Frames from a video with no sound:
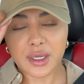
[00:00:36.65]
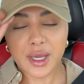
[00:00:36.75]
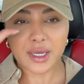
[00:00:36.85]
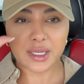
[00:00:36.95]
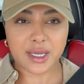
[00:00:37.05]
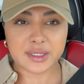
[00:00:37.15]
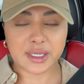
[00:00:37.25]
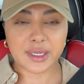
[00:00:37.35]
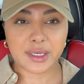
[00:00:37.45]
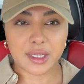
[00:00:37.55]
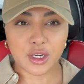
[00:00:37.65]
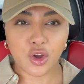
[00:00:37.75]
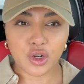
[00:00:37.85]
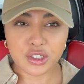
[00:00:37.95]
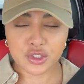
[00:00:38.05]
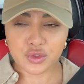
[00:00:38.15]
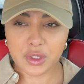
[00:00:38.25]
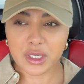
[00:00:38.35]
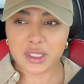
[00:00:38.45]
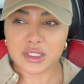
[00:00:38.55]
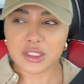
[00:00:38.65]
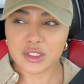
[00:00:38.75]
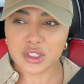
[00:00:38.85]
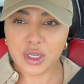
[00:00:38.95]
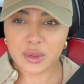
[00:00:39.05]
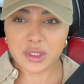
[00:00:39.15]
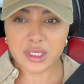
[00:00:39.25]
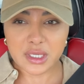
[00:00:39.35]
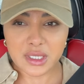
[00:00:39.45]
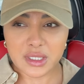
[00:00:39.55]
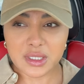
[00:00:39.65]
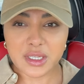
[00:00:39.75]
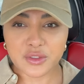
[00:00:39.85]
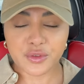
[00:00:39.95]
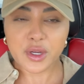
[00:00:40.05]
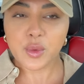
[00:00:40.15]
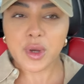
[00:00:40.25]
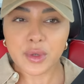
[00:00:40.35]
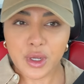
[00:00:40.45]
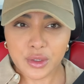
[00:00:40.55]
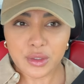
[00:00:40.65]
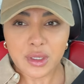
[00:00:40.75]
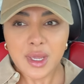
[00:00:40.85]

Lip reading: and he has a clinic in Harley Street, London, so he is very well known,